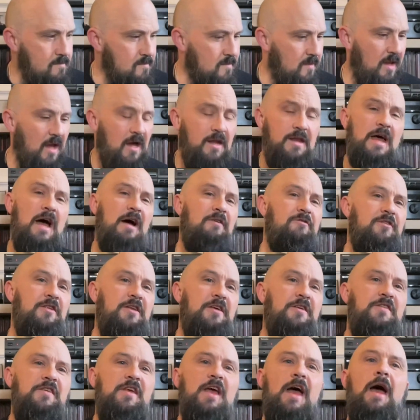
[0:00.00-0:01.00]
And haven't
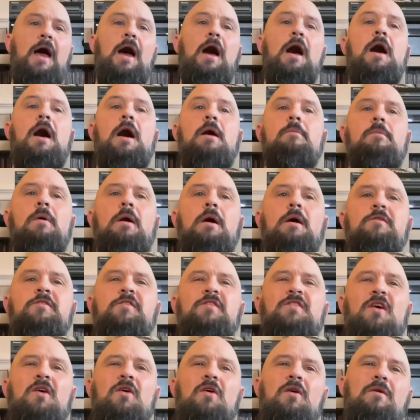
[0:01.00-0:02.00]
as yet.
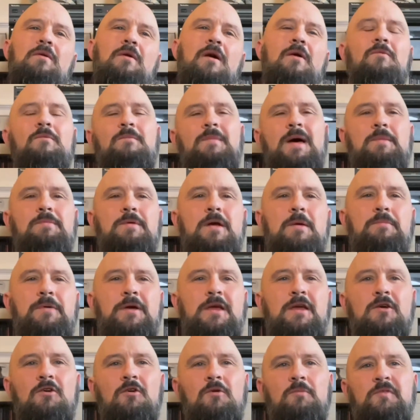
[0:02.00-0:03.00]
So maybe I
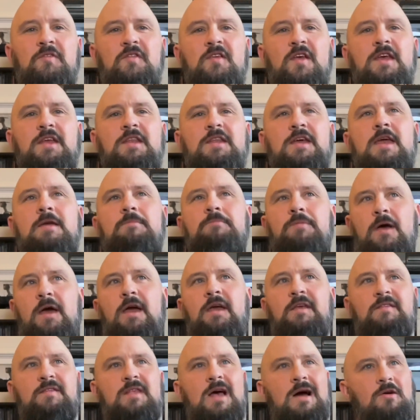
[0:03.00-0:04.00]
pick it up CD, but
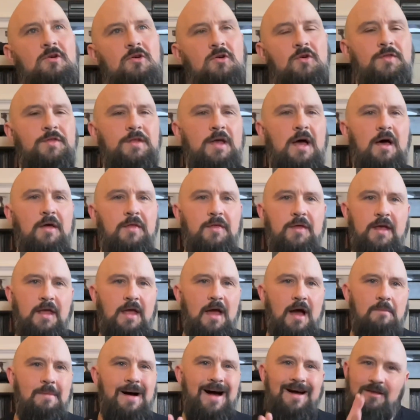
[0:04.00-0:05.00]
it's that good that I think
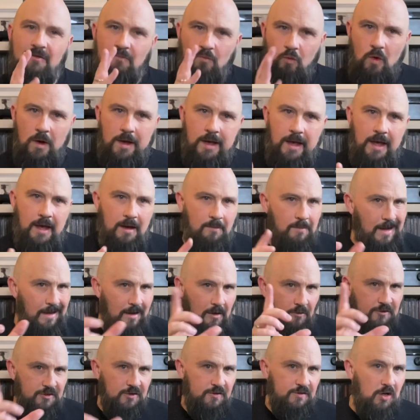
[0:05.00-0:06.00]
I might wait, I
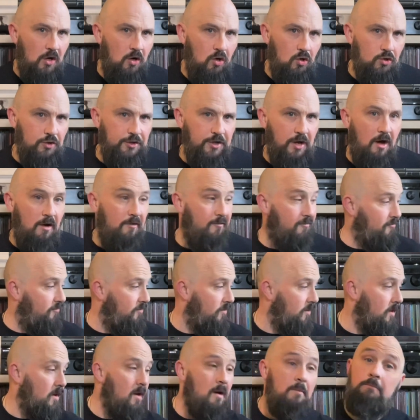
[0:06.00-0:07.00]
might just hold off,
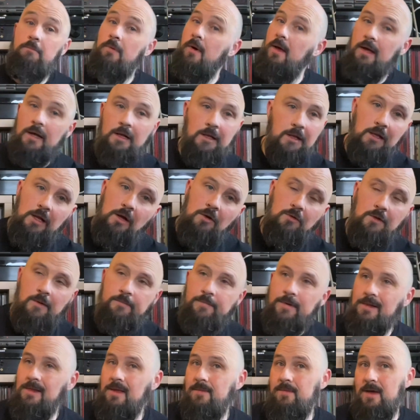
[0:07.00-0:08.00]
but it'll only
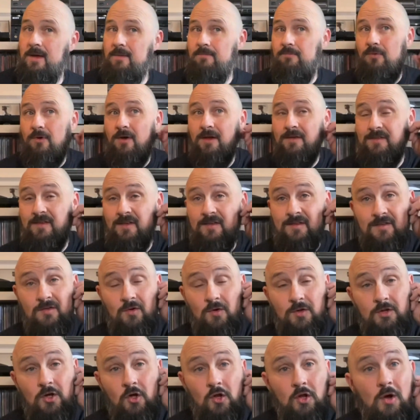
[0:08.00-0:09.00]
be limited presses, so
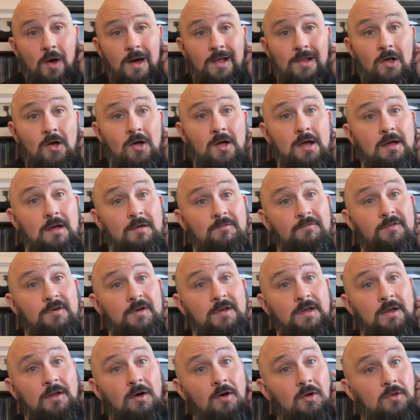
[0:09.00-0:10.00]
I don't know how long I can
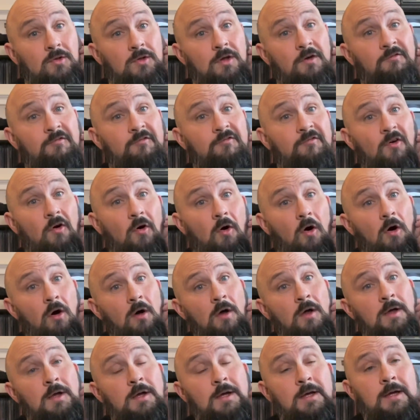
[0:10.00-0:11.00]
fucking hold off for.
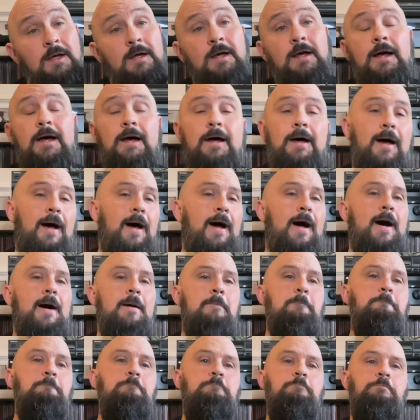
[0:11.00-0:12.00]
But